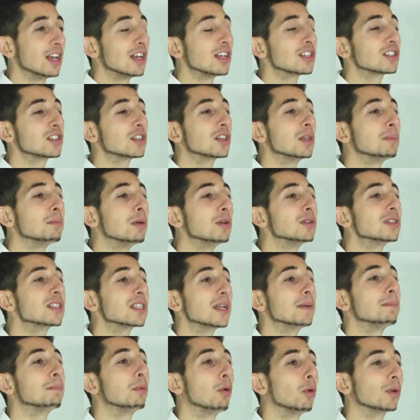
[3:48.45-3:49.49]
So the most
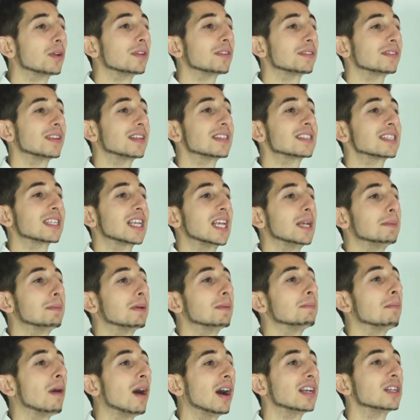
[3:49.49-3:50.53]
important thing to keep
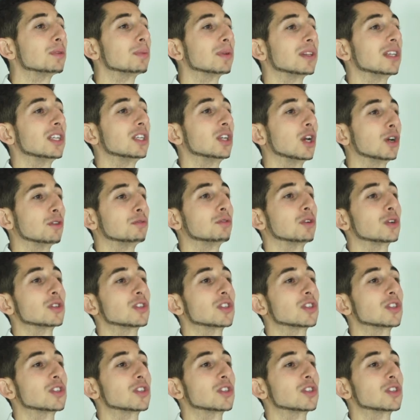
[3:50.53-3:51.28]
in mind with the YOFO